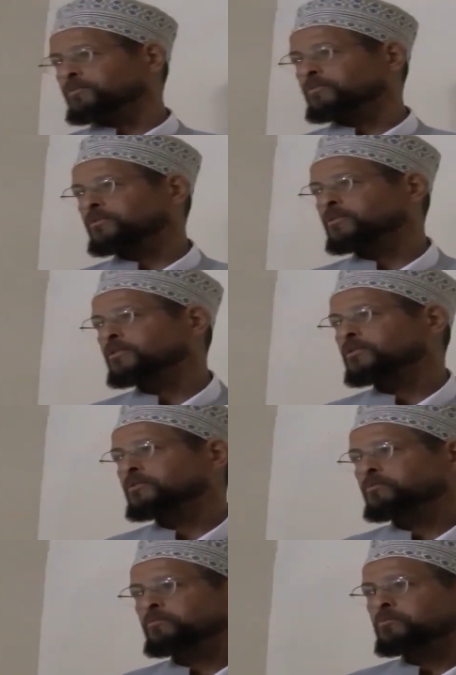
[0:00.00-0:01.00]

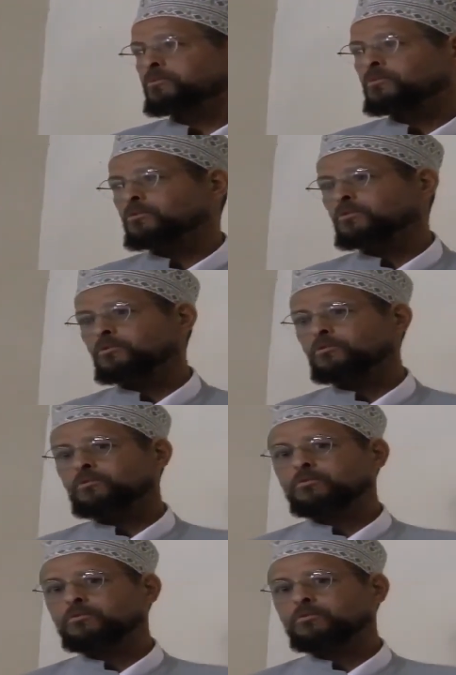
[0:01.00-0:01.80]
[no speech]